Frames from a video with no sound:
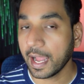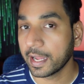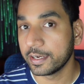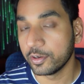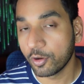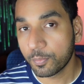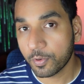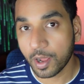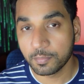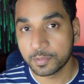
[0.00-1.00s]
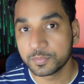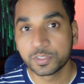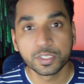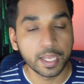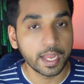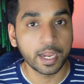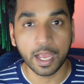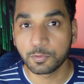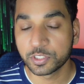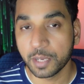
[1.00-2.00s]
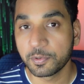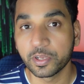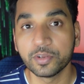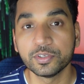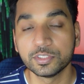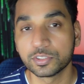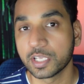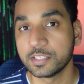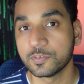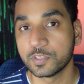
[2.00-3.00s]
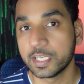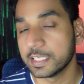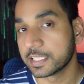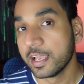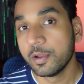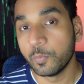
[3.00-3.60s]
I had no problems and I was able to increase the size of the disk.